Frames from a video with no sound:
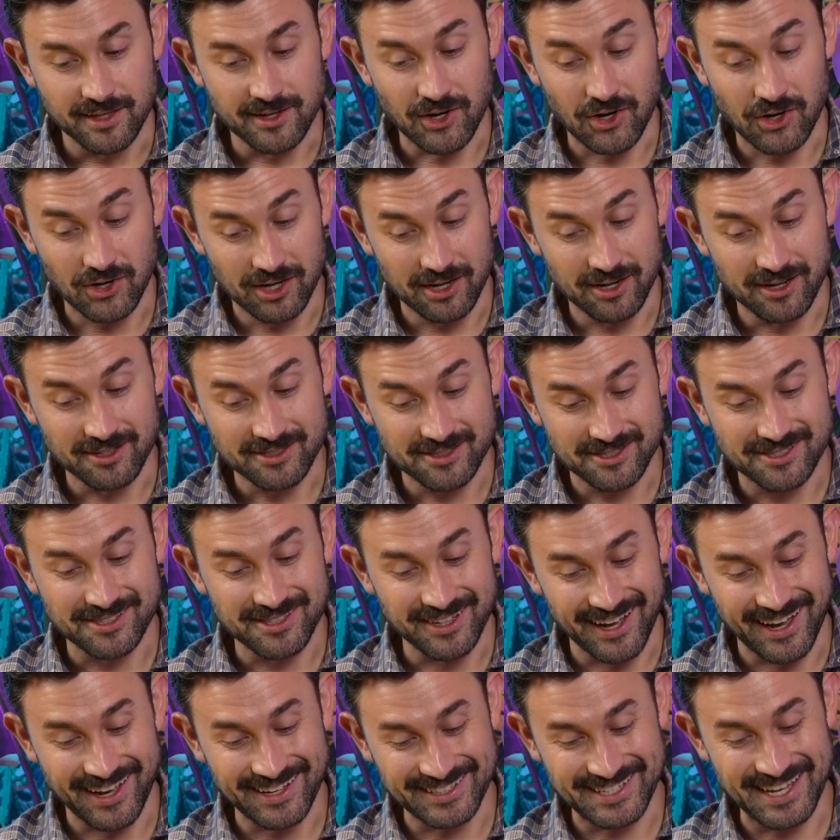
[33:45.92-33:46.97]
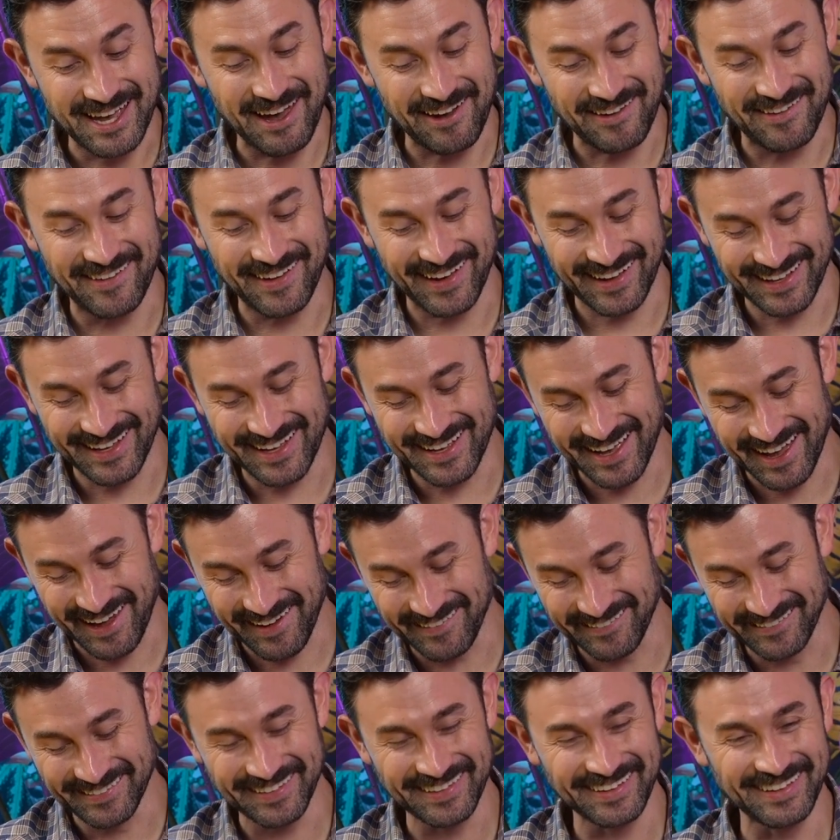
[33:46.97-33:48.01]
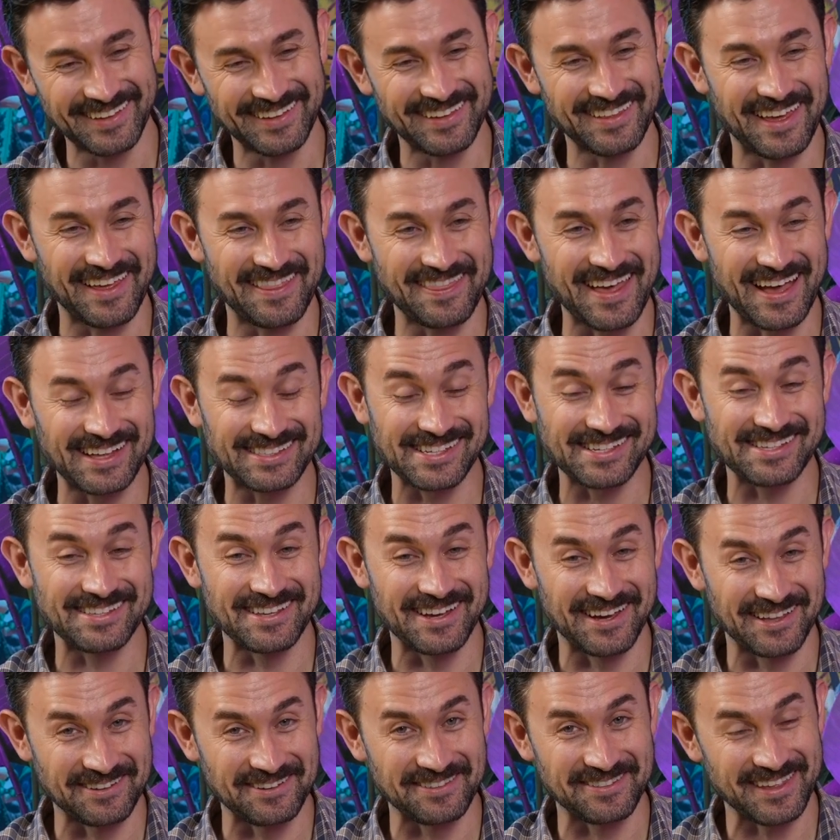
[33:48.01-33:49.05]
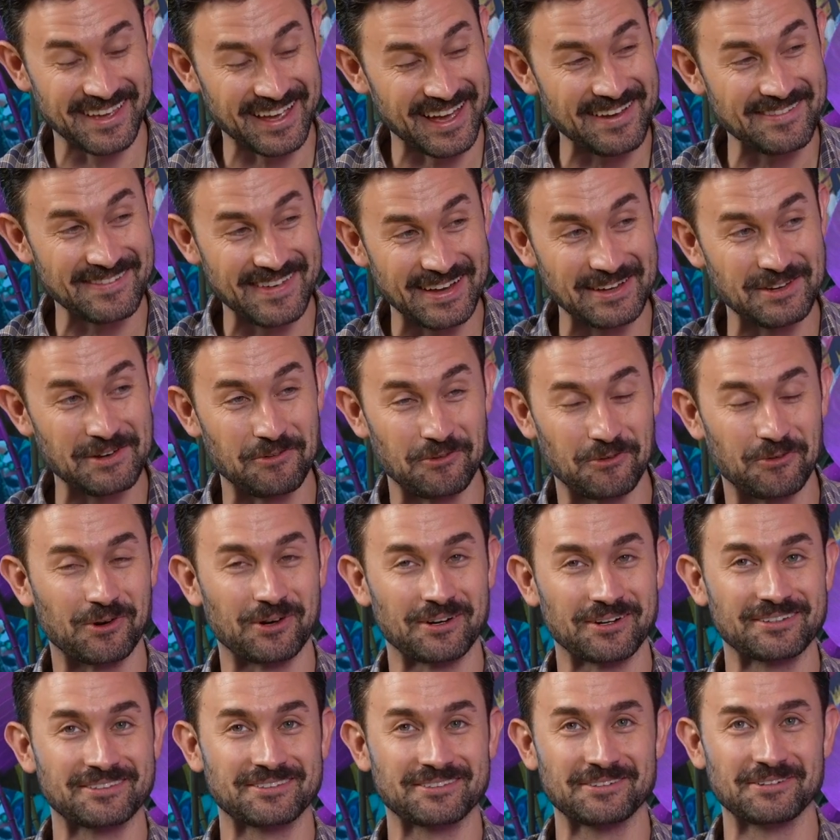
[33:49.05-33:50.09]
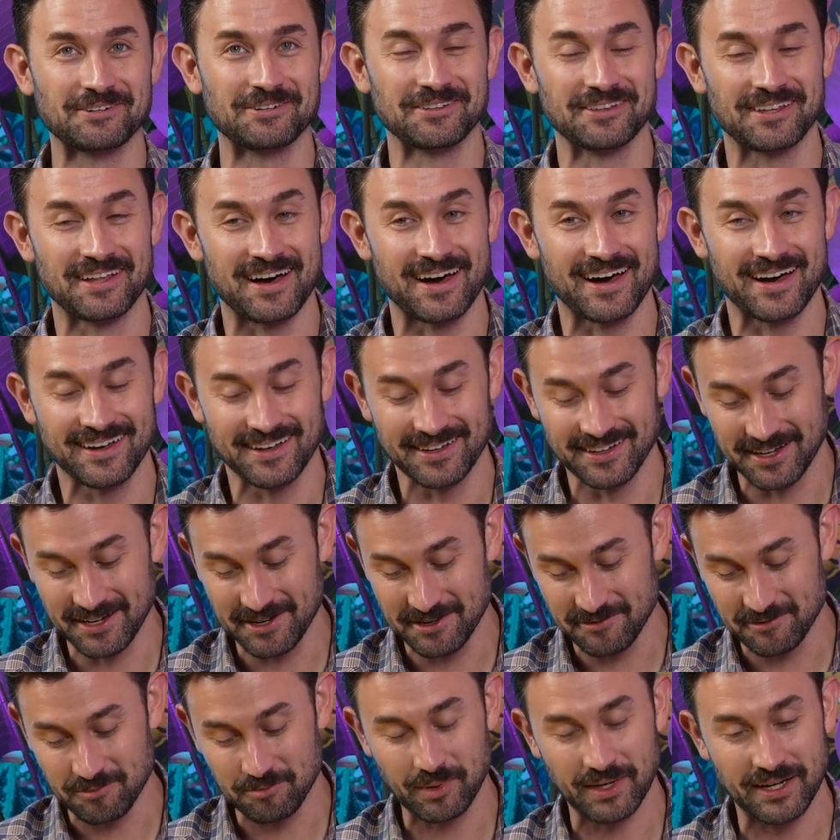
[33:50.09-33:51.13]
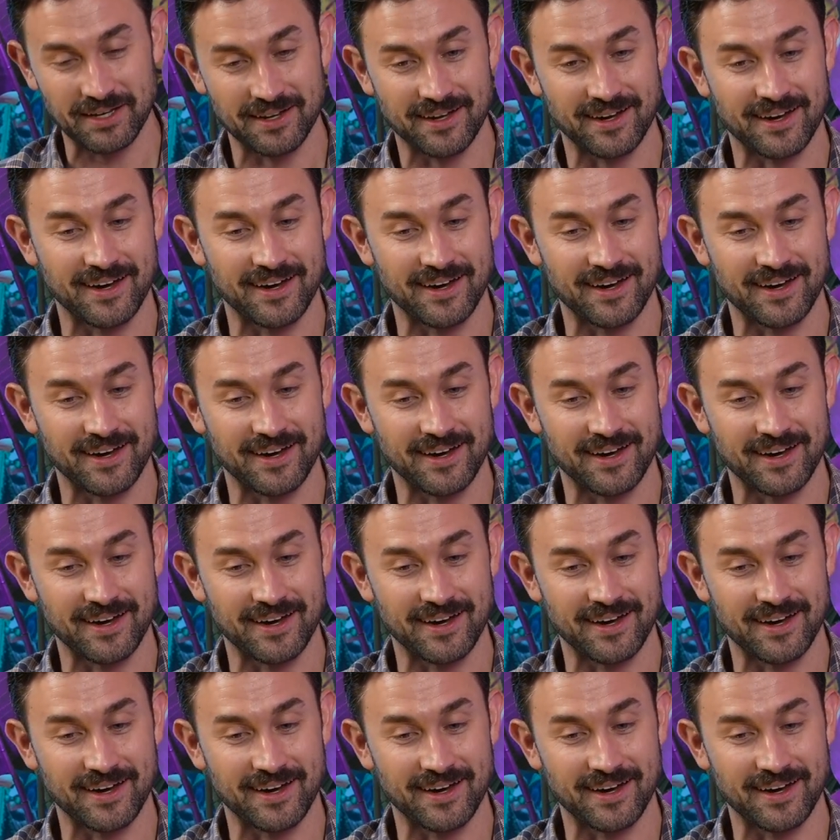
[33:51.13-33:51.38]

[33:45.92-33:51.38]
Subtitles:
hurts. I definitely, and that's another thing I've had to work through a lot of. But